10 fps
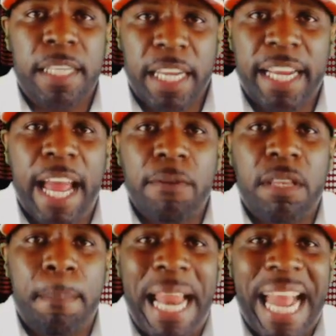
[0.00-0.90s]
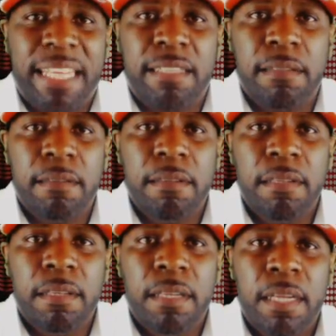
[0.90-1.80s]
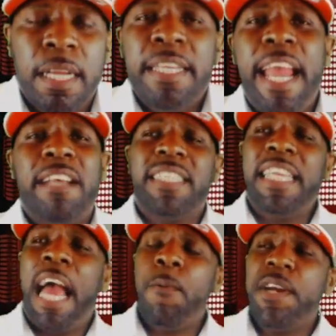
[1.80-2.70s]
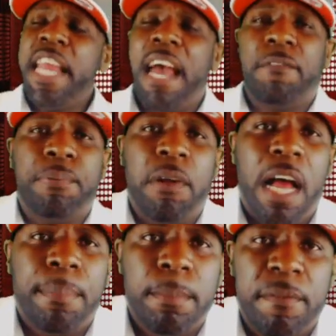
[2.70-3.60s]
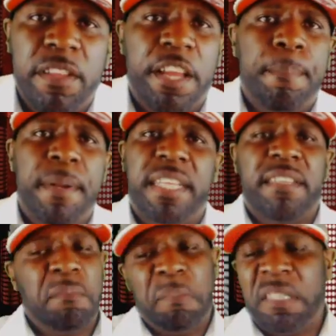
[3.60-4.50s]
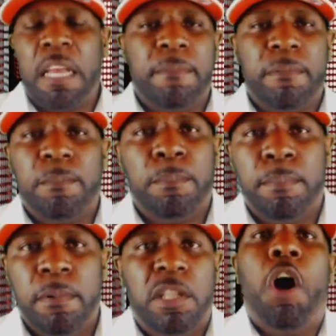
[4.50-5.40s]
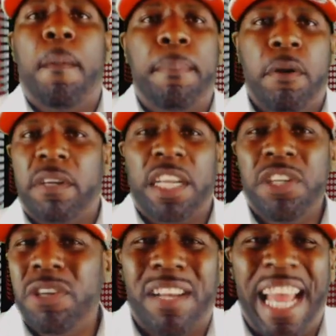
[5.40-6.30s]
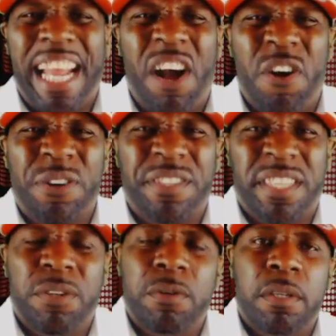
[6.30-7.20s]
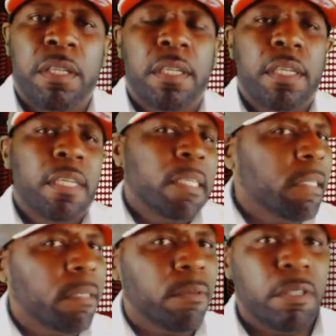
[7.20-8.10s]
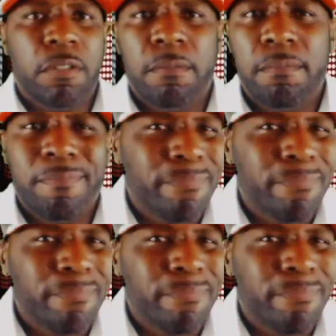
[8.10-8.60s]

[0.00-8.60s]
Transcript: to kick out the blacks. Now, see, I wouldn't have a problem if there had been some law broken, like arson or, I don't know,